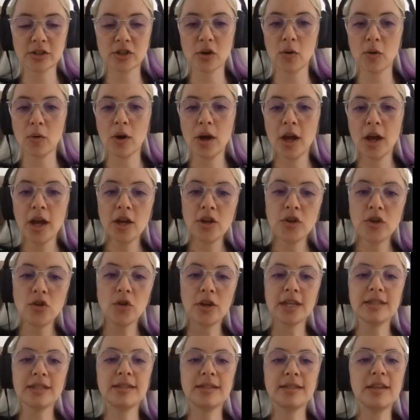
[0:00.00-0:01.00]
So you
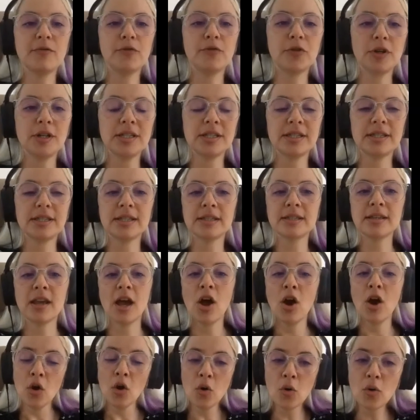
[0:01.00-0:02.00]
can see, for instance,
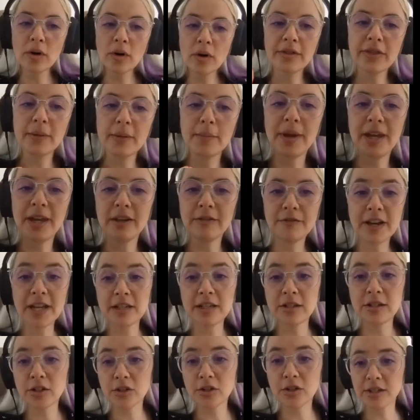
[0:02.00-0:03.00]
who are the main
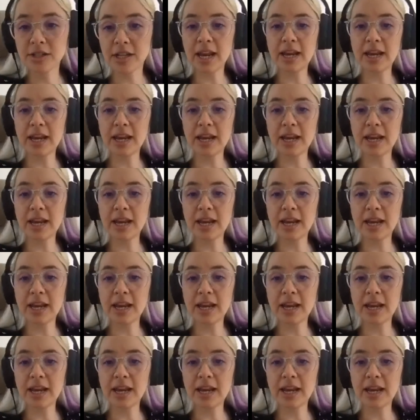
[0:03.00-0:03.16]
vendors.